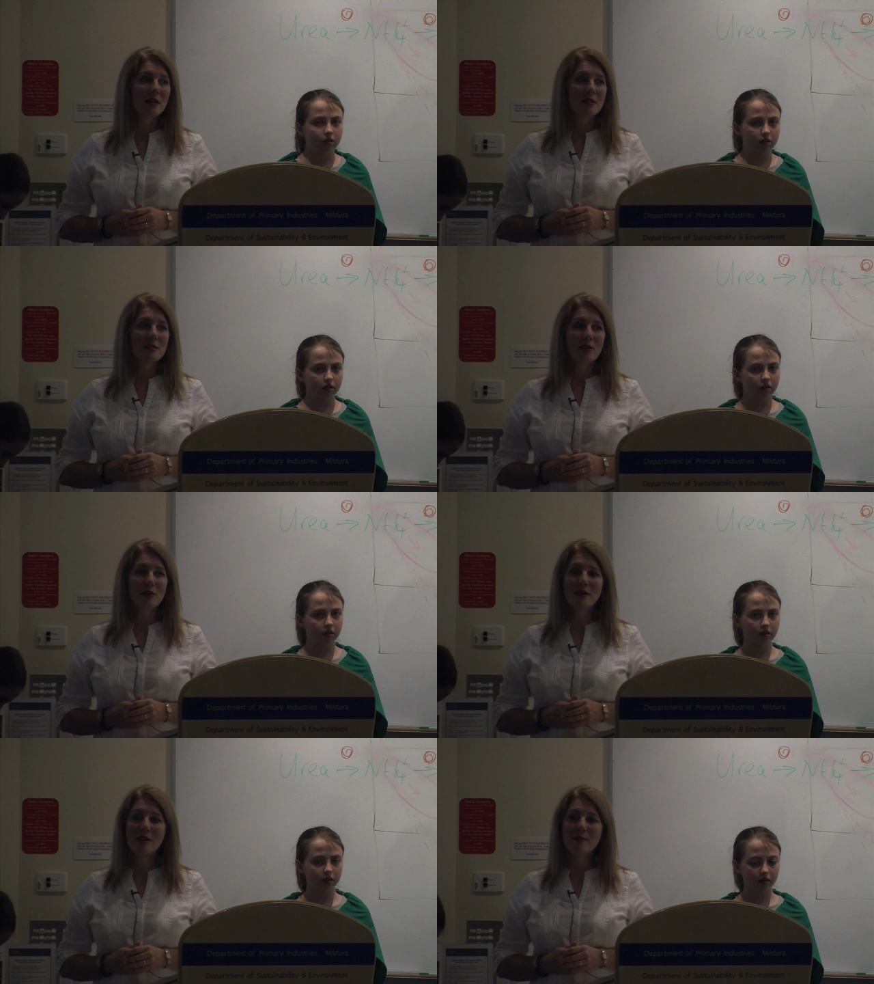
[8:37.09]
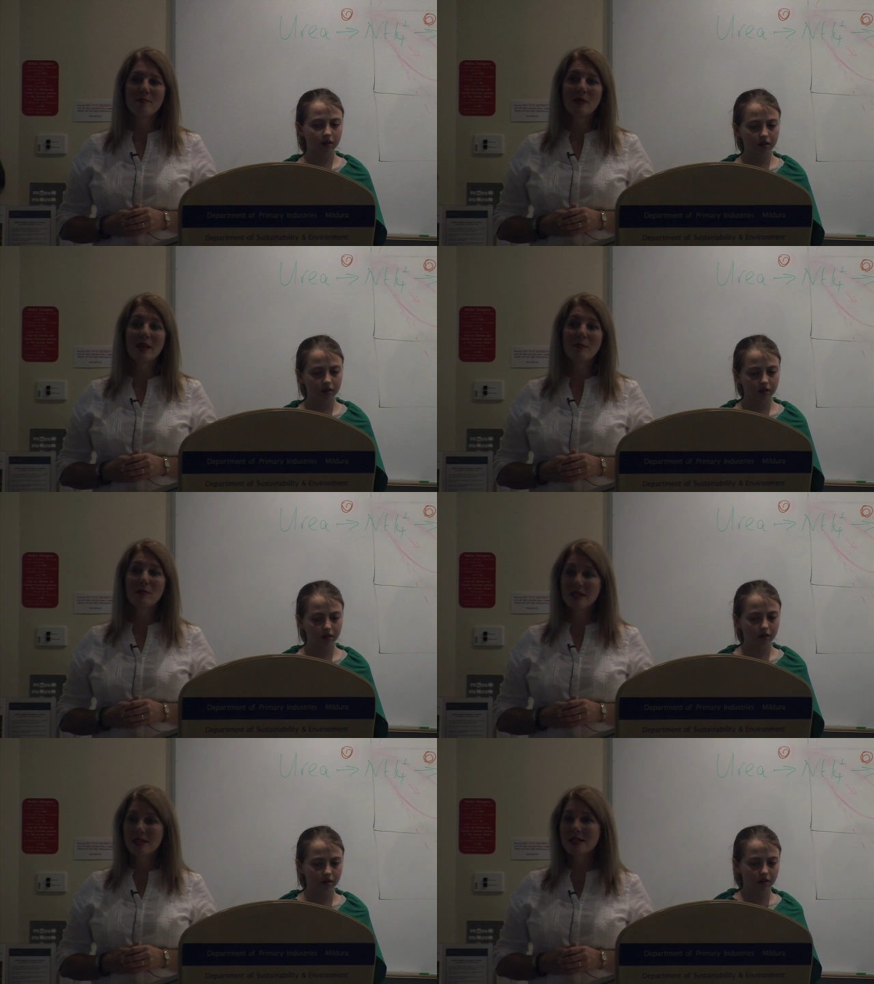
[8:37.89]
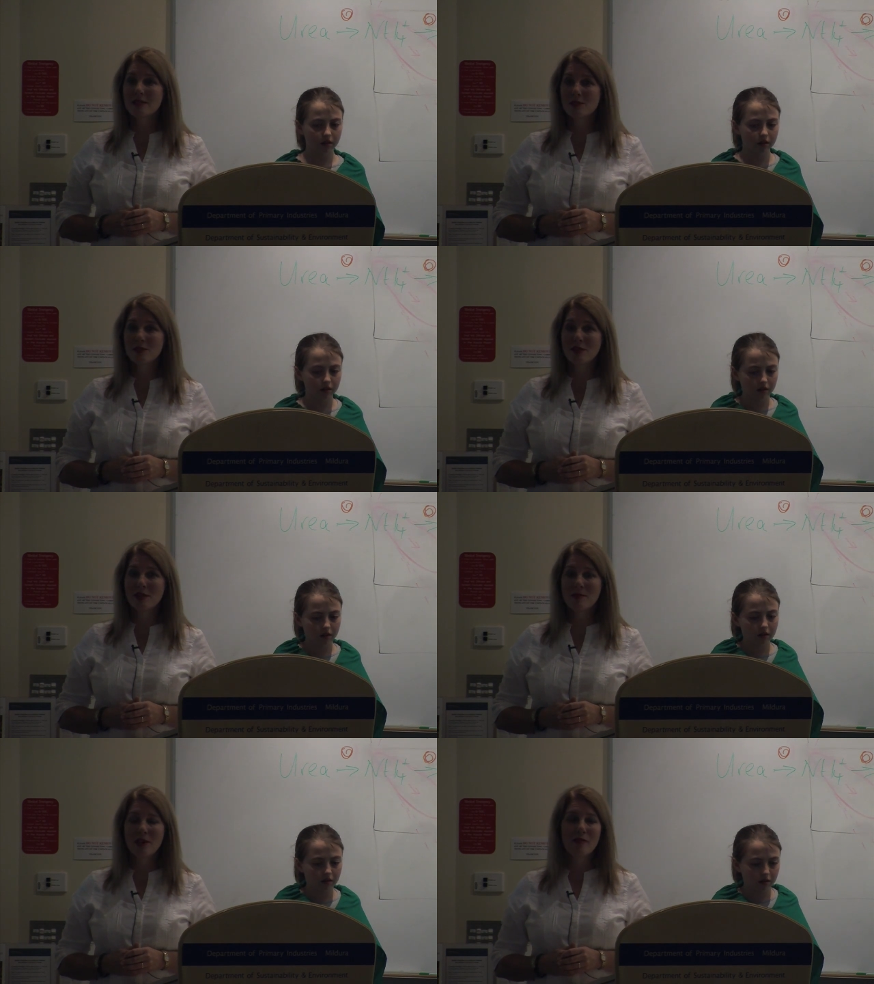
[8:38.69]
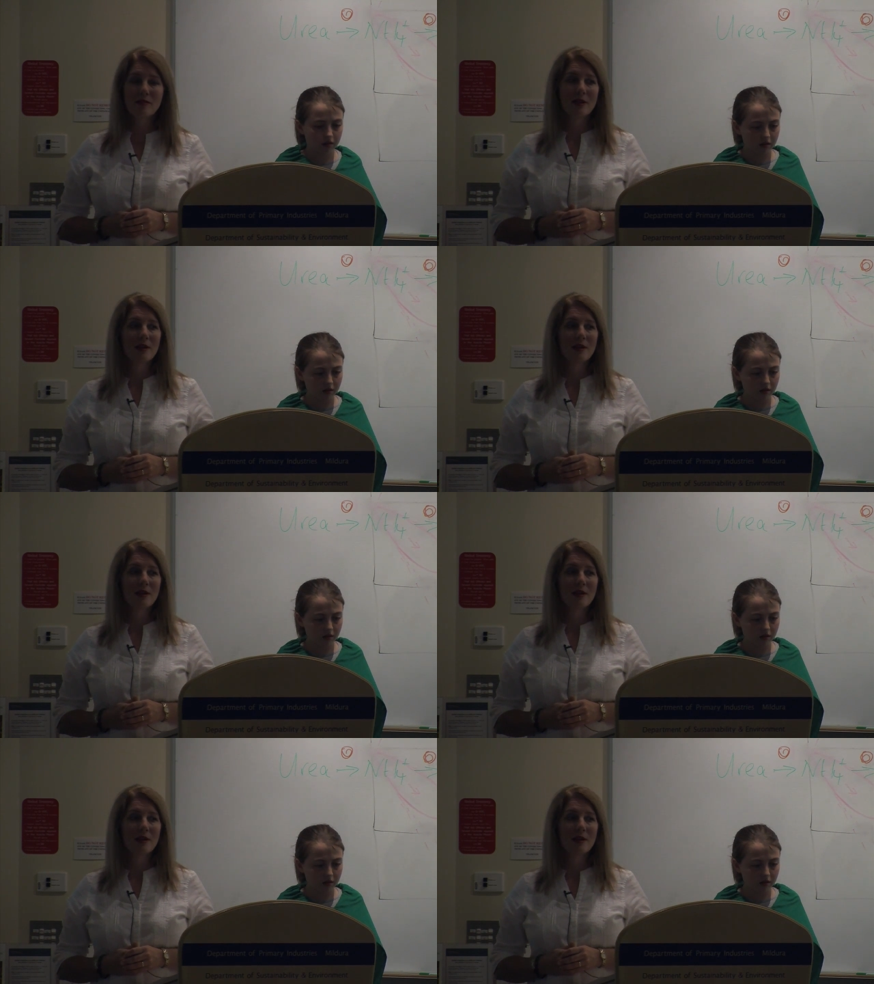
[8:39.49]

Speaker 1: So please leave us your email.